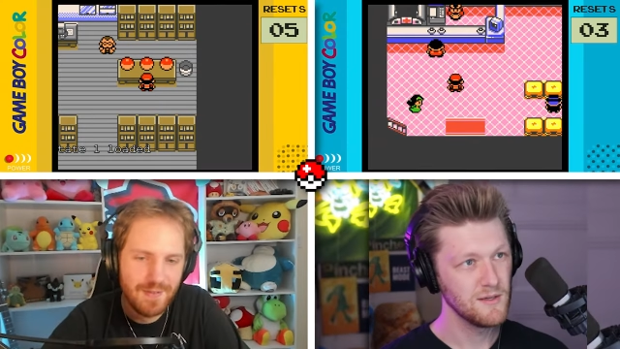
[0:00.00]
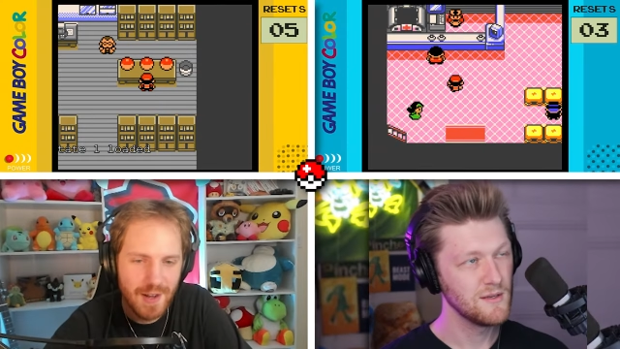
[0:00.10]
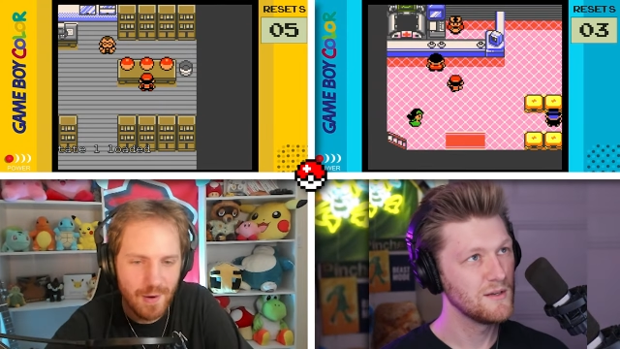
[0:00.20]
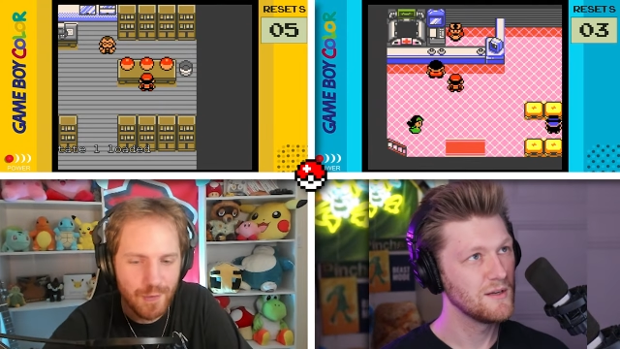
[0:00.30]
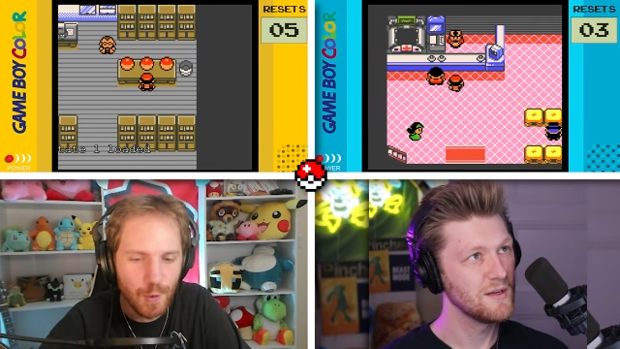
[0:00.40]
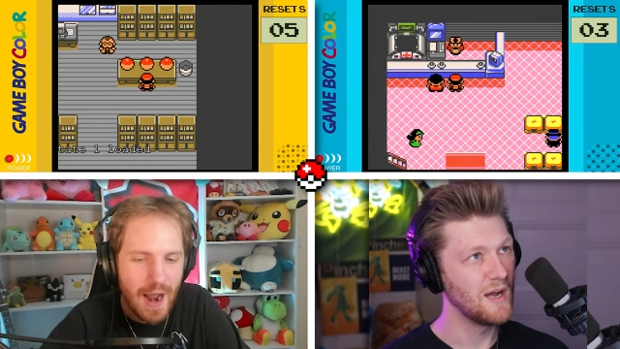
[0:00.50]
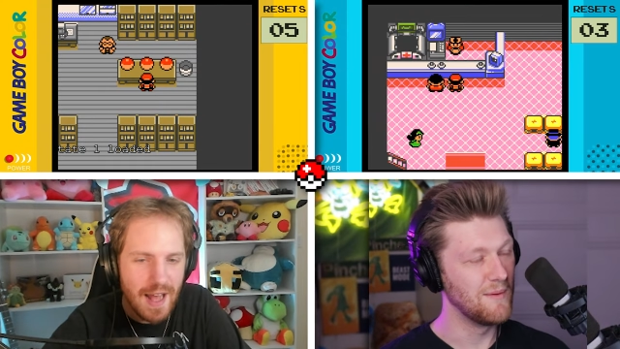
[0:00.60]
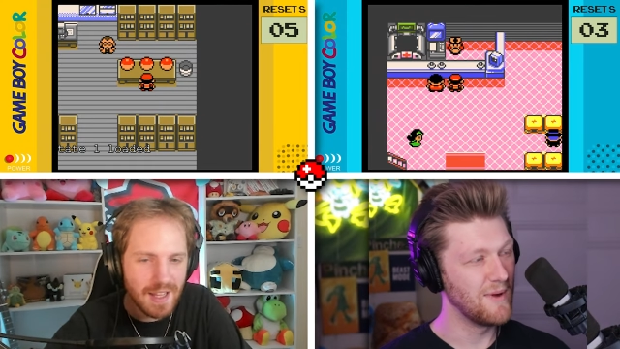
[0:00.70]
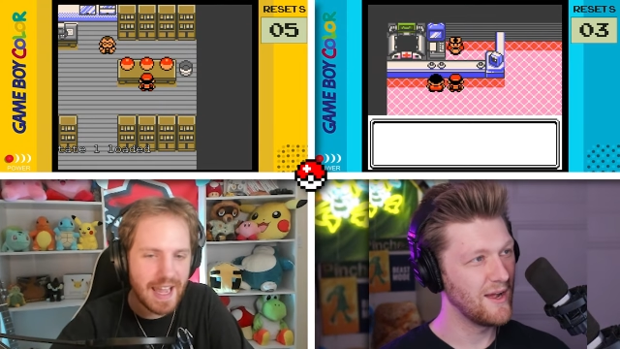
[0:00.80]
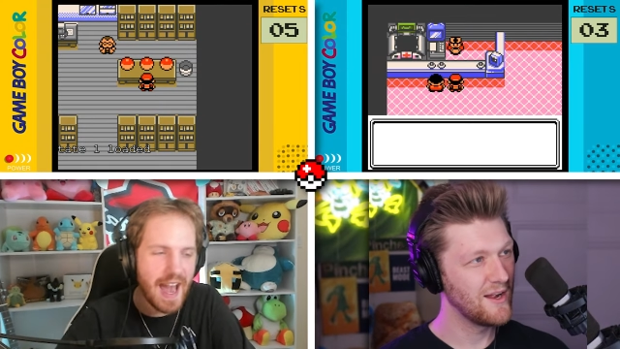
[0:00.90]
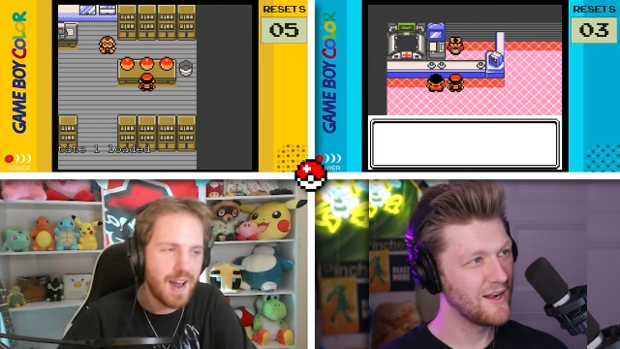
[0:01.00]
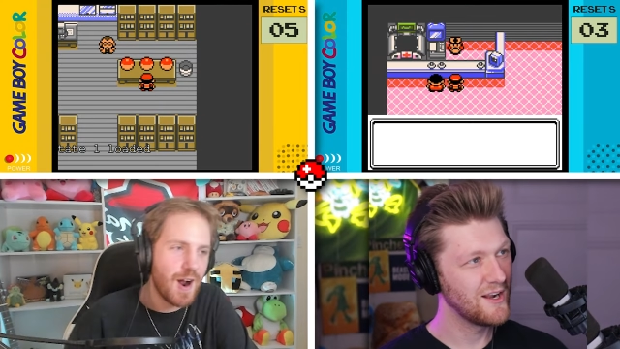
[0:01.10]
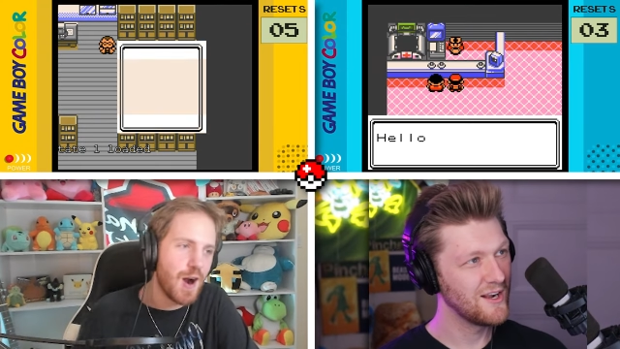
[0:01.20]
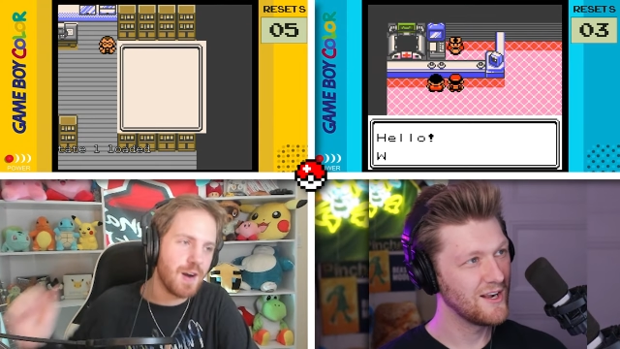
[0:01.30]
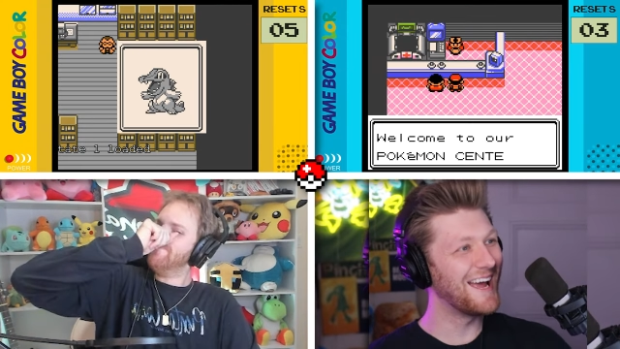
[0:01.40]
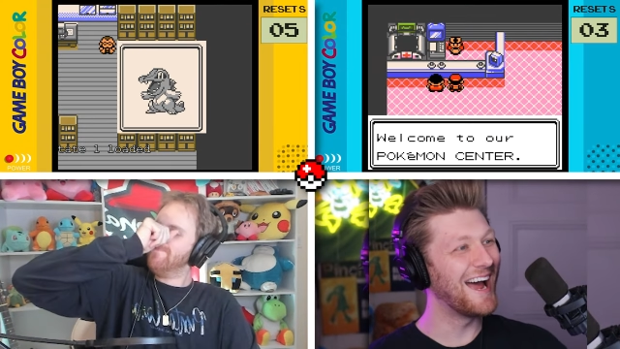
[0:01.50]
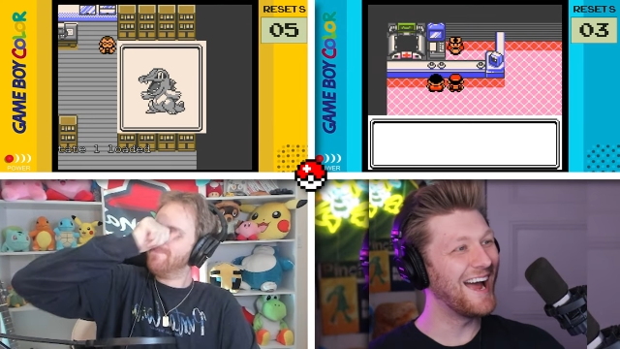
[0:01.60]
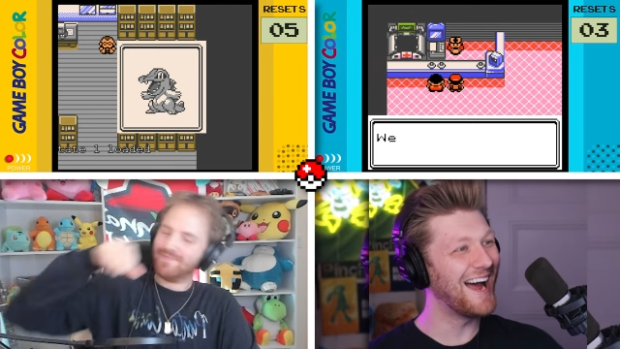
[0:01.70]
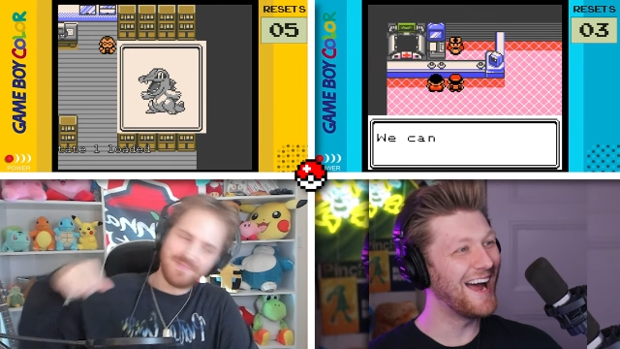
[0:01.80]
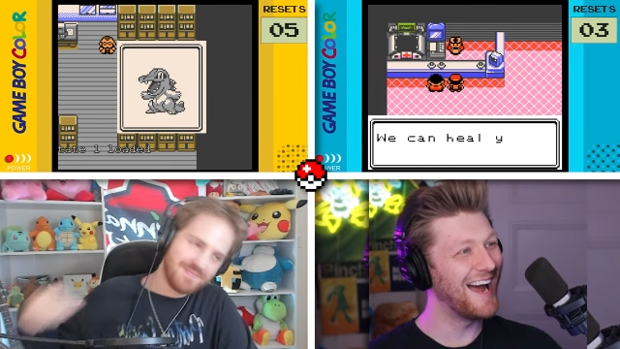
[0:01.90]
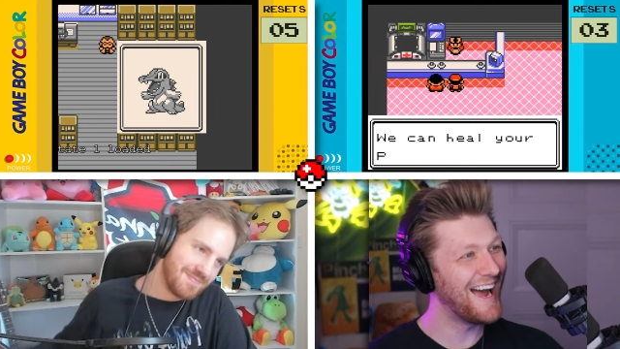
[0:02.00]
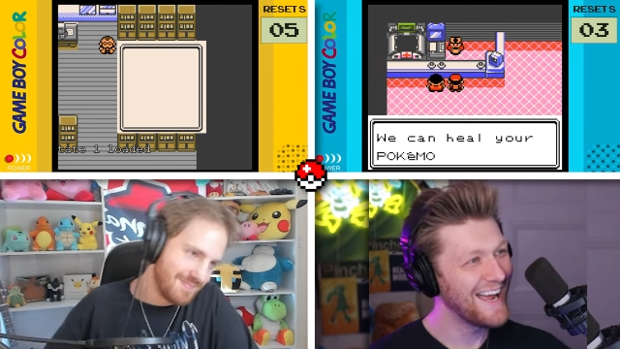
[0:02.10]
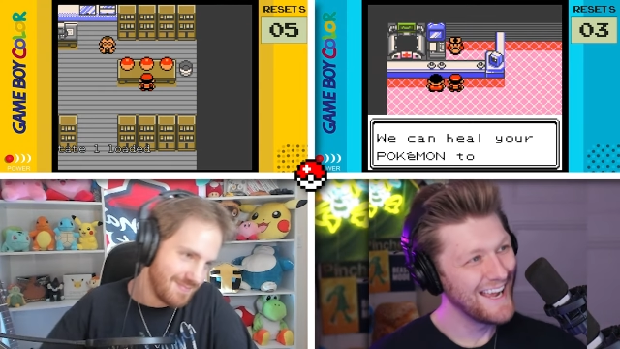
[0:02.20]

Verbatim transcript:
Speaker 1: I found a Feraligatr!